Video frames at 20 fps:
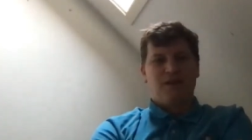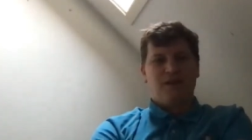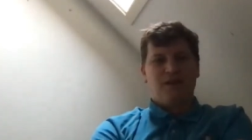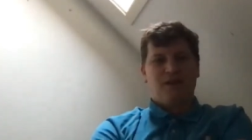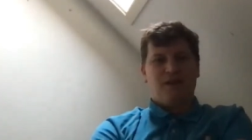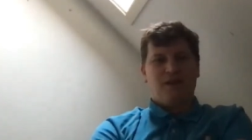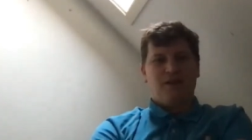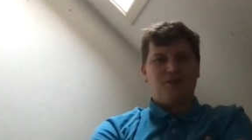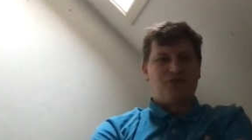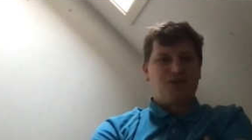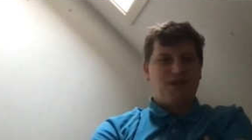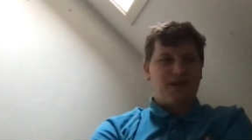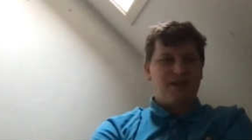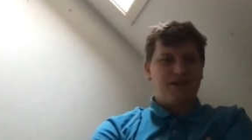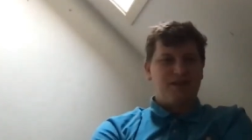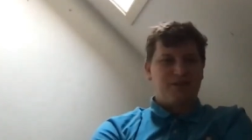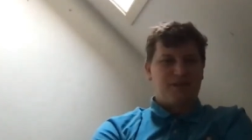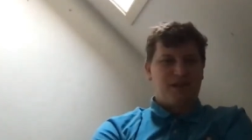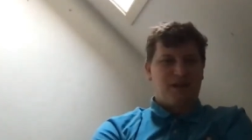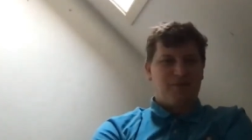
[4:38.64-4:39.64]
and
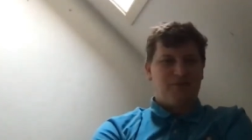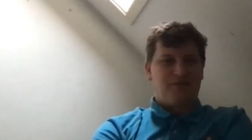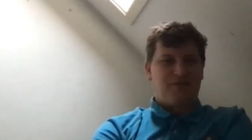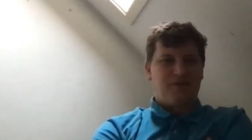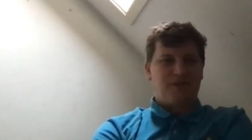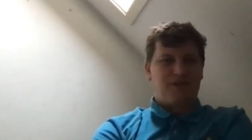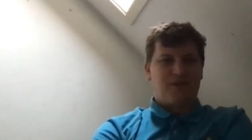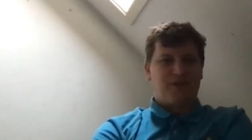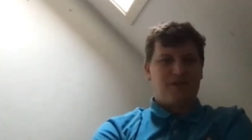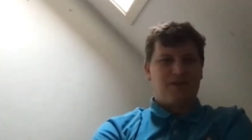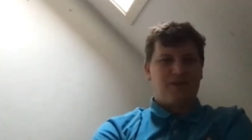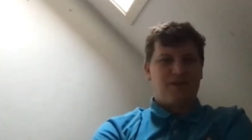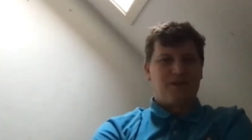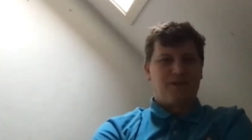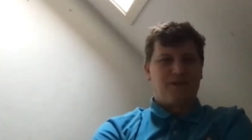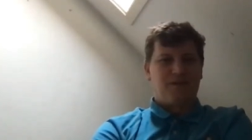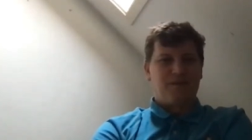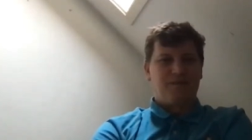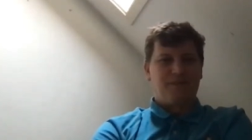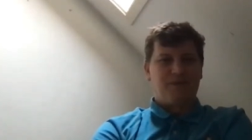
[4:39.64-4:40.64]
sharing something
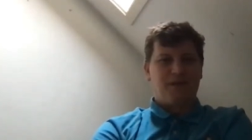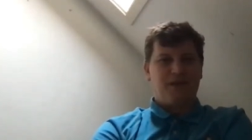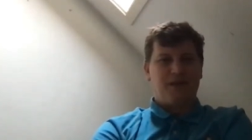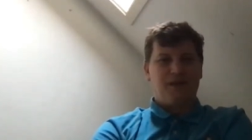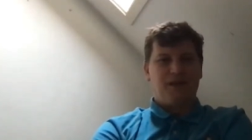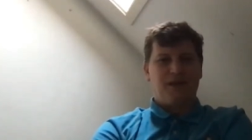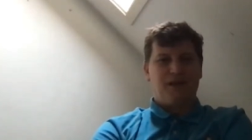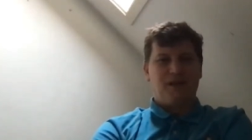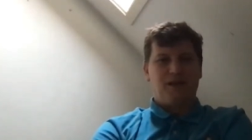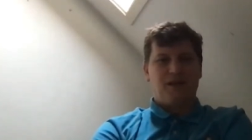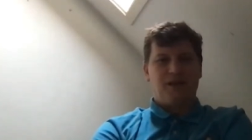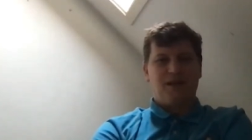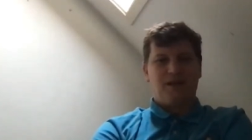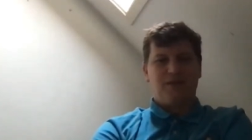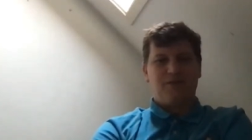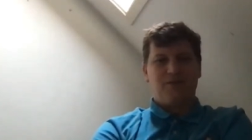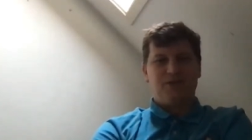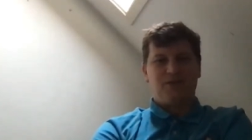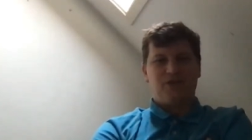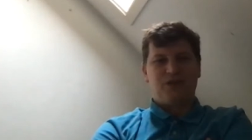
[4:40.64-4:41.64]
um,
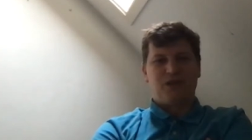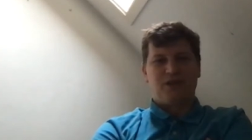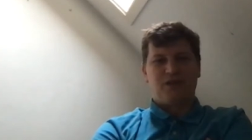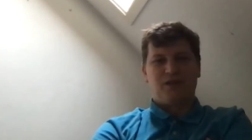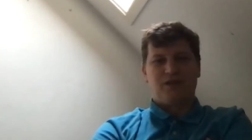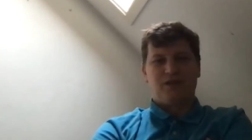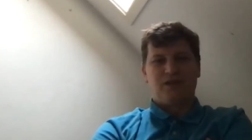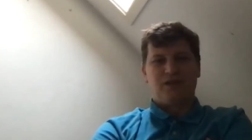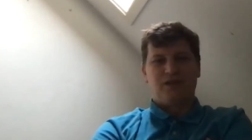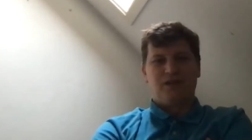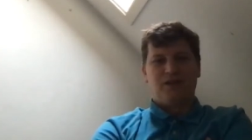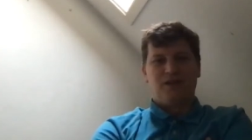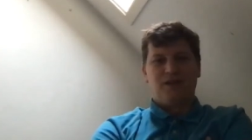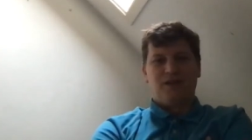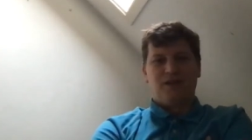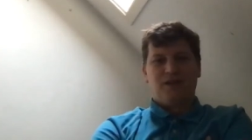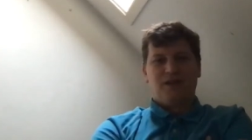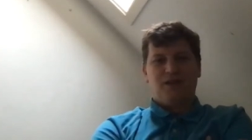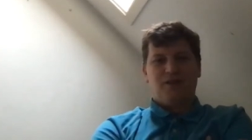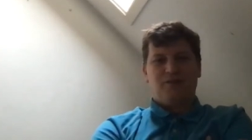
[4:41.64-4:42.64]
in this channel,
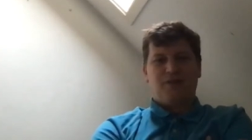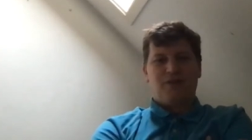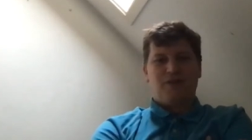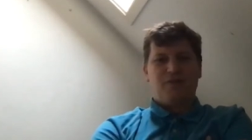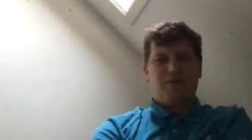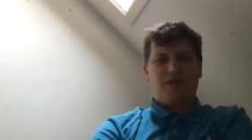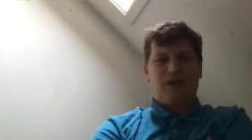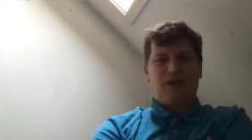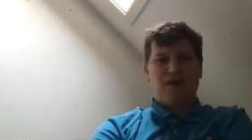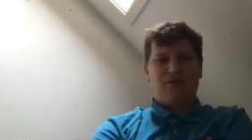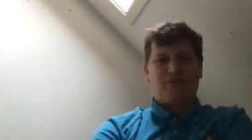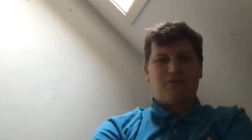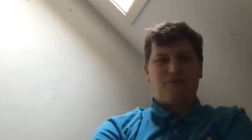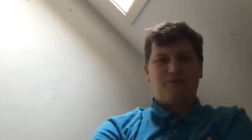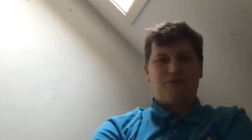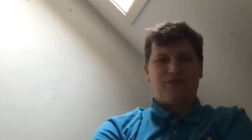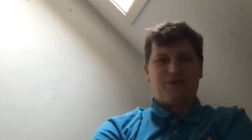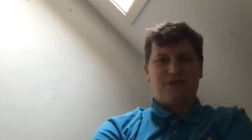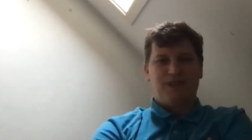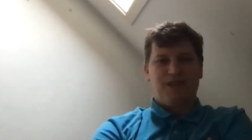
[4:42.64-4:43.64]
we, we have to
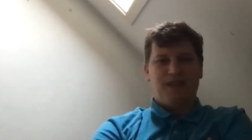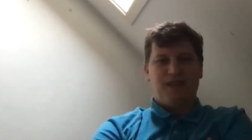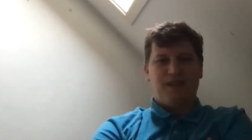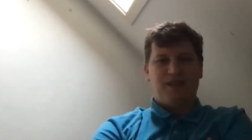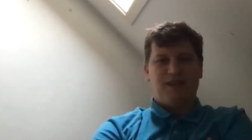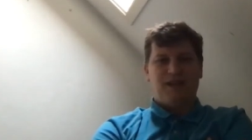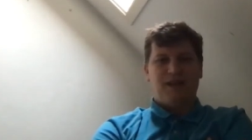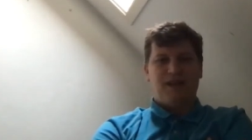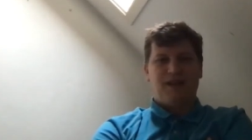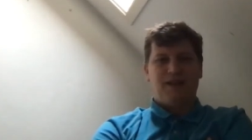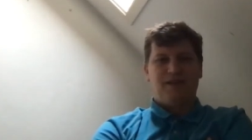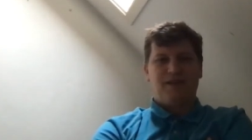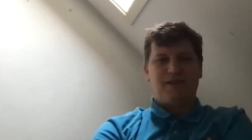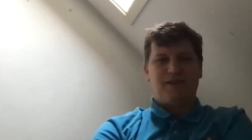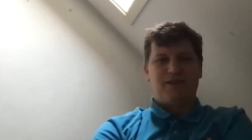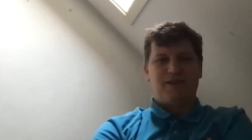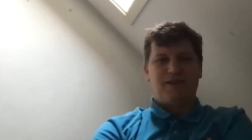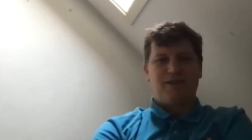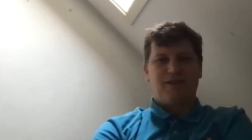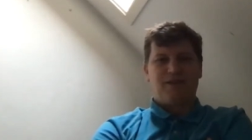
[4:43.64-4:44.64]
see and
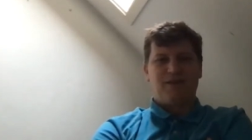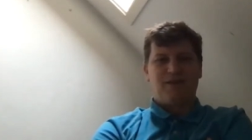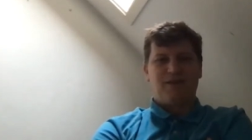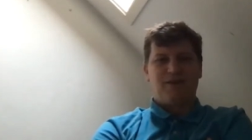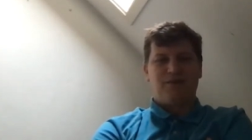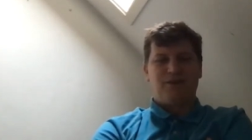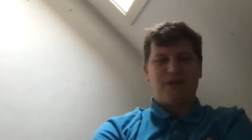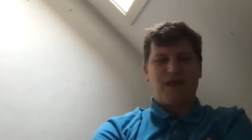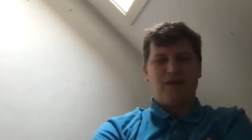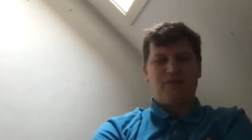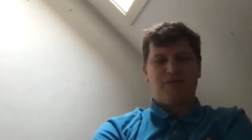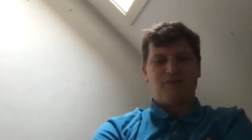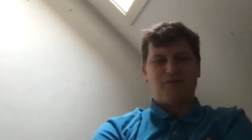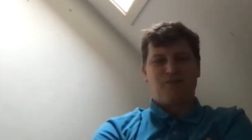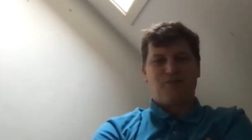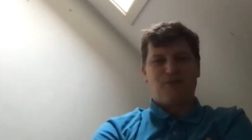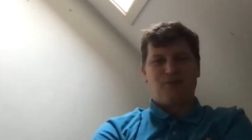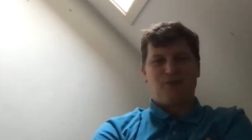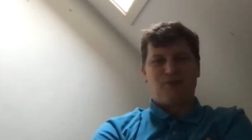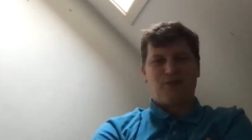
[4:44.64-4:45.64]
uh, we have to
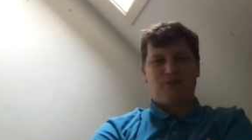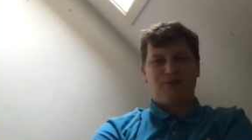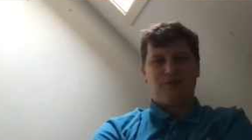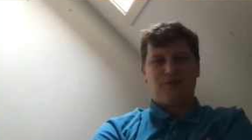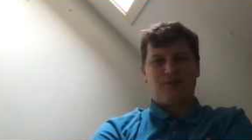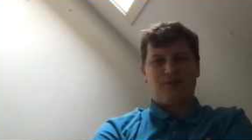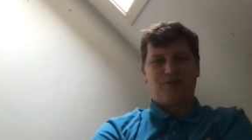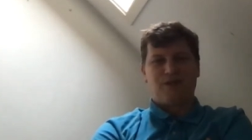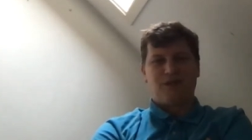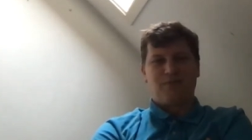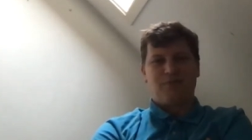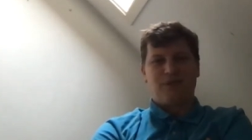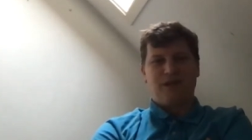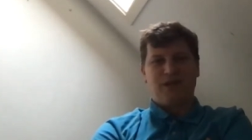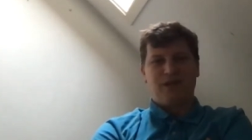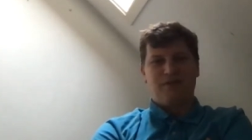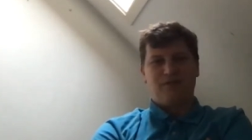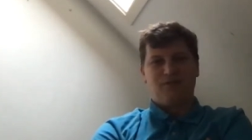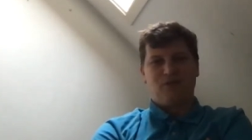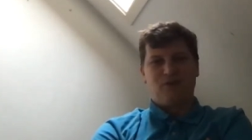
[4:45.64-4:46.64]
work on a
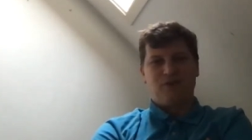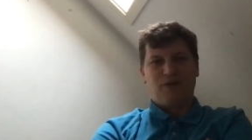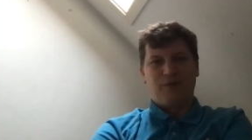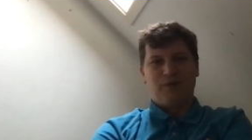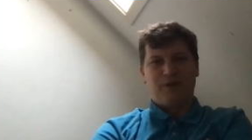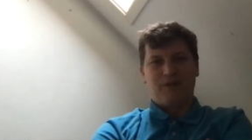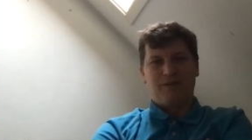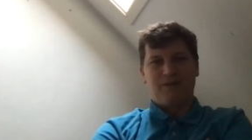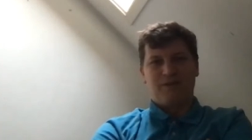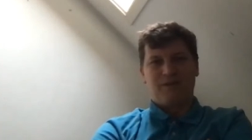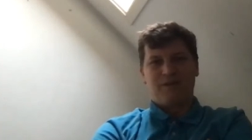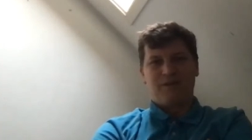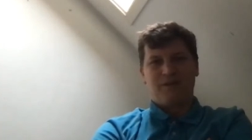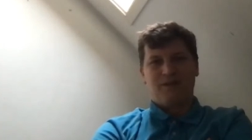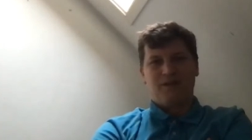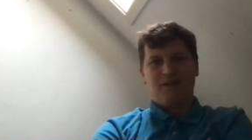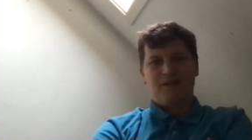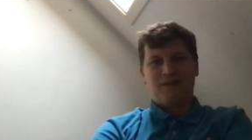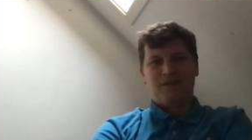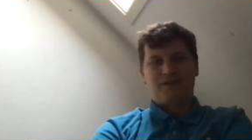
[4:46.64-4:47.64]
collaborative document
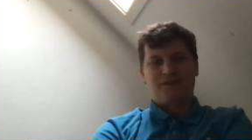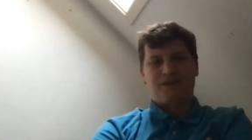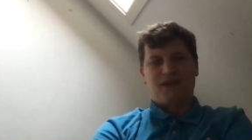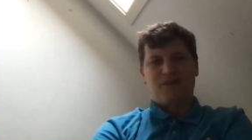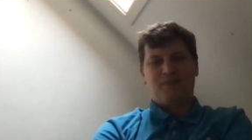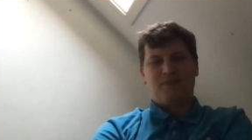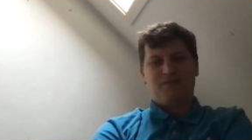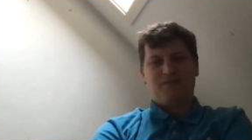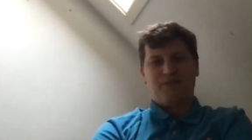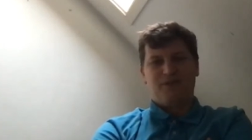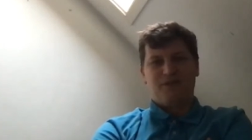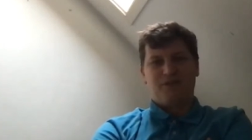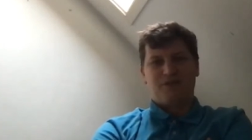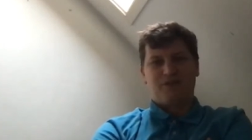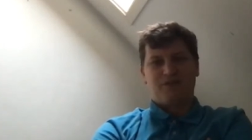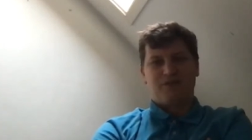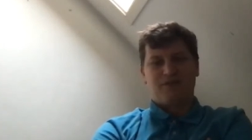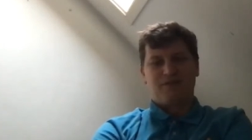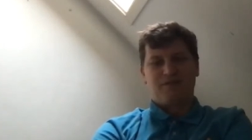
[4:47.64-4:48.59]
describing vision.